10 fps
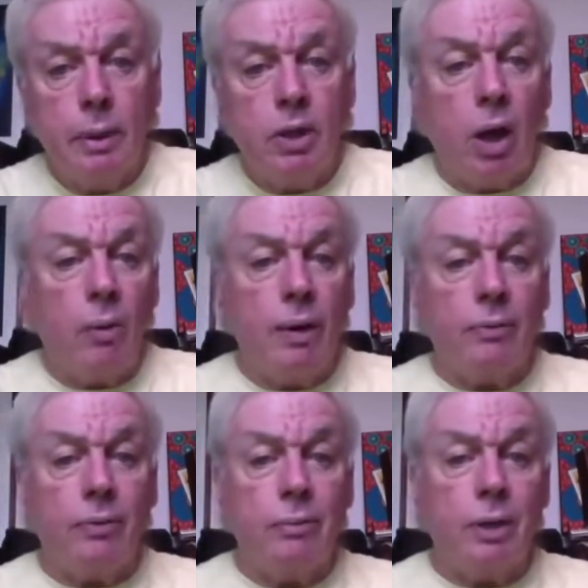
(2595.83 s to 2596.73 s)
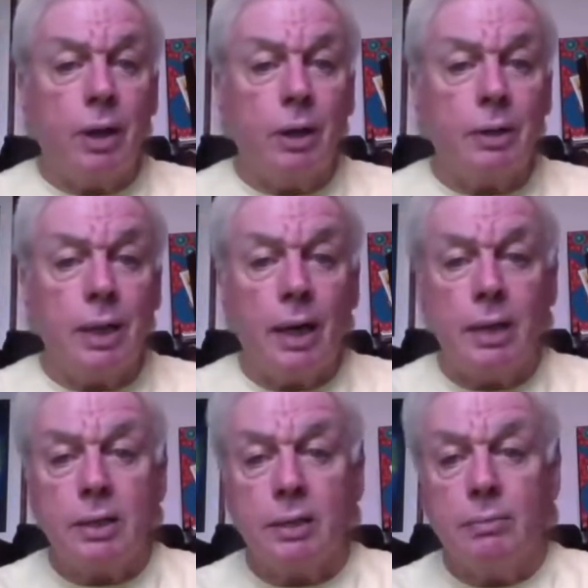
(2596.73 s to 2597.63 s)
Going from
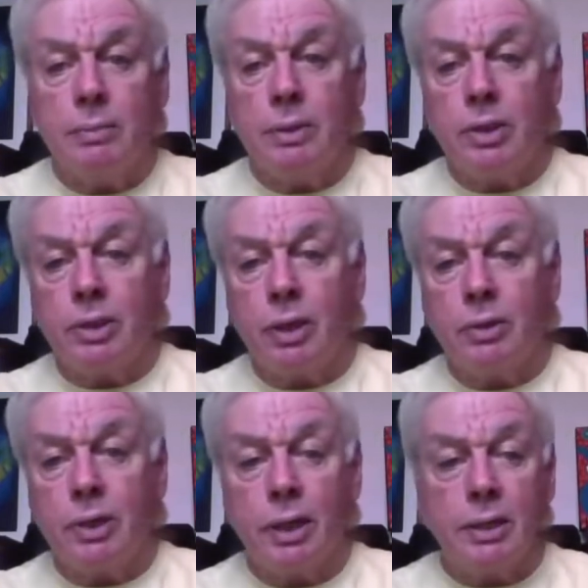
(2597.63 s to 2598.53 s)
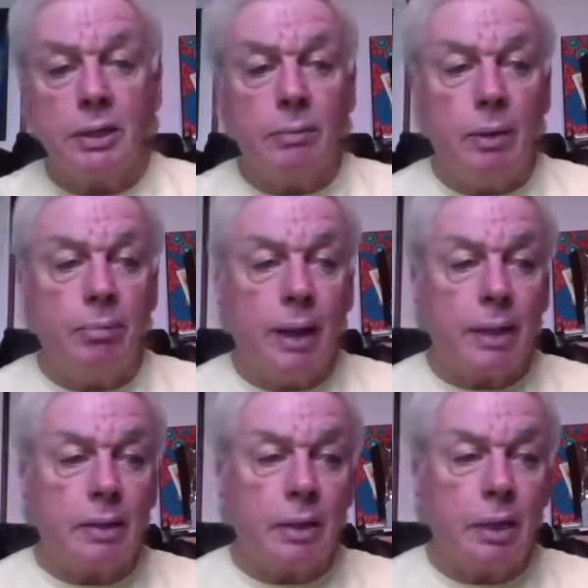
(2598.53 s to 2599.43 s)
cartelism to socialism and
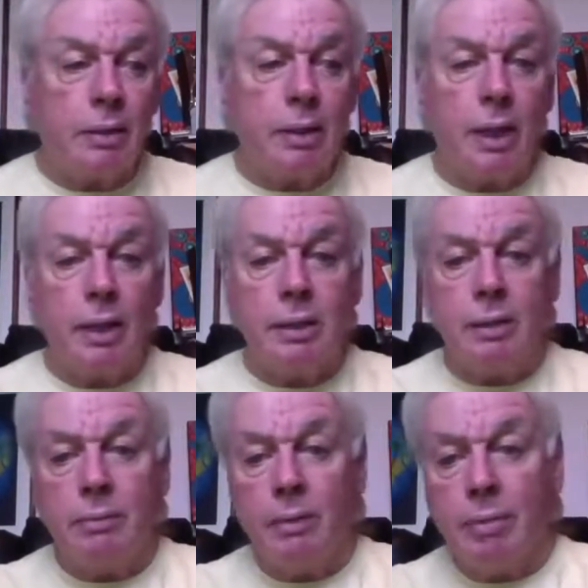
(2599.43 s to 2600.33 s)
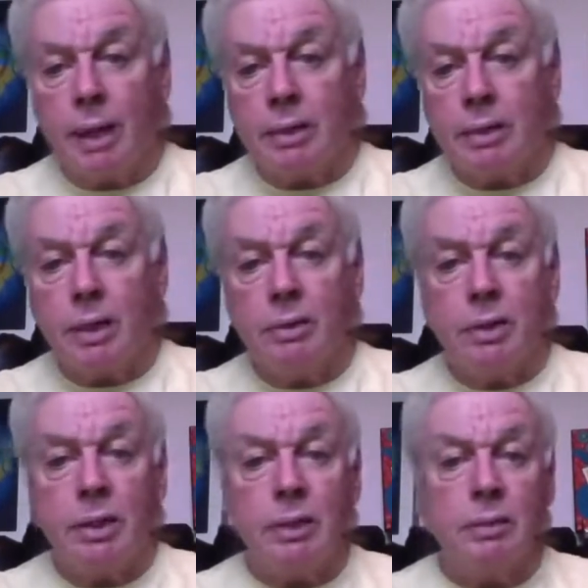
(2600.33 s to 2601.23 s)
back to cartelism and back to
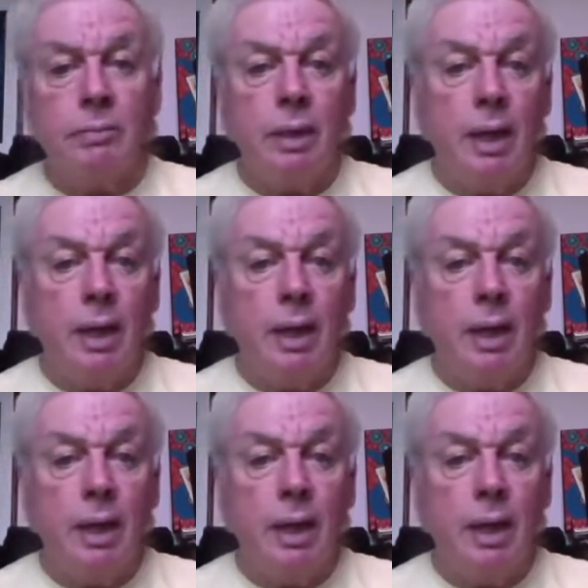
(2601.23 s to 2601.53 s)
socialism,